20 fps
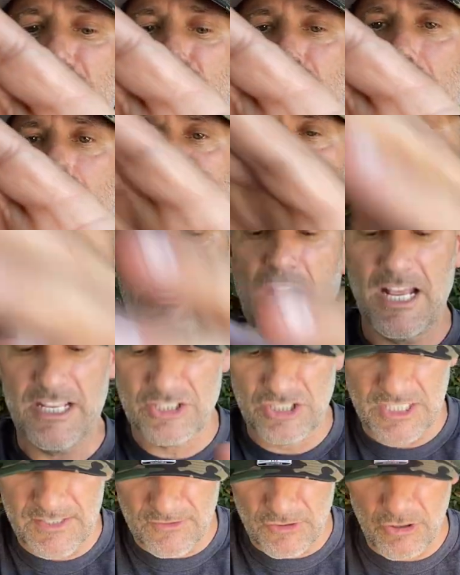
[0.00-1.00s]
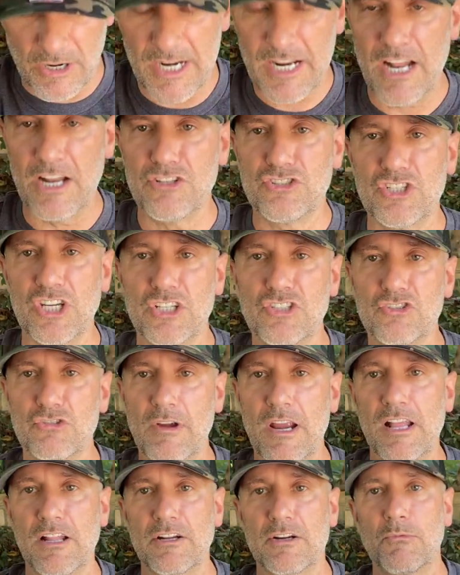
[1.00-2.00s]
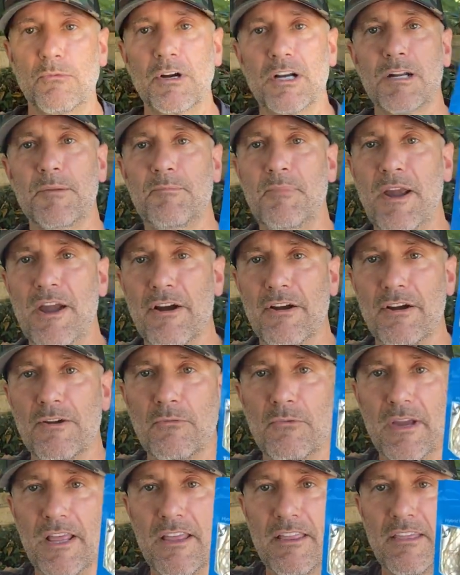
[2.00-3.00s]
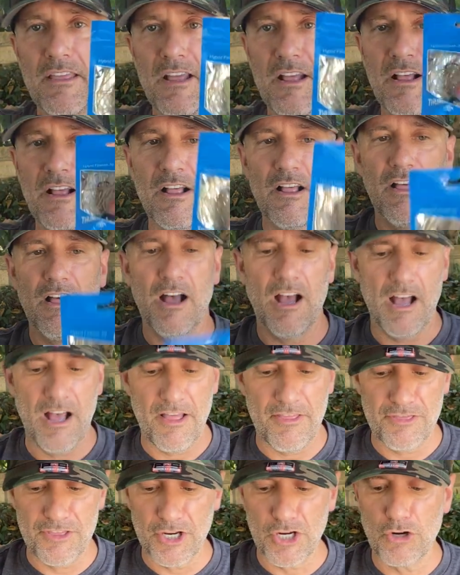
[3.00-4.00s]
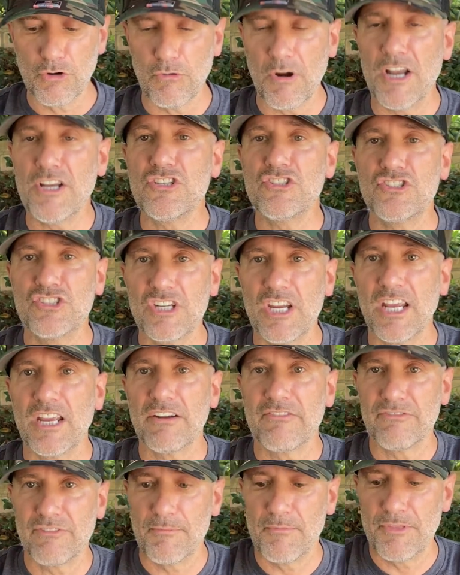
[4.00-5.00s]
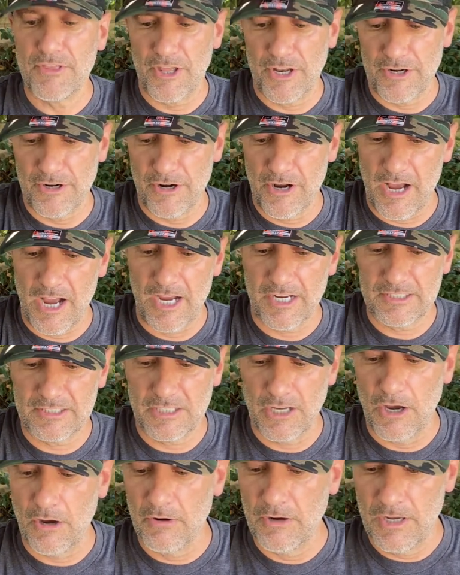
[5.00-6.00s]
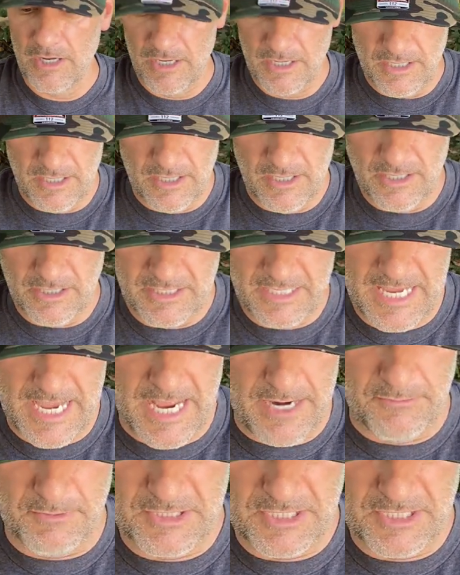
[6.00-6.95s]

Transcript: drop shot. It's even great on a jig trailer. We're gonna pair it with the Grunt jig from Thunderhawk. So again, we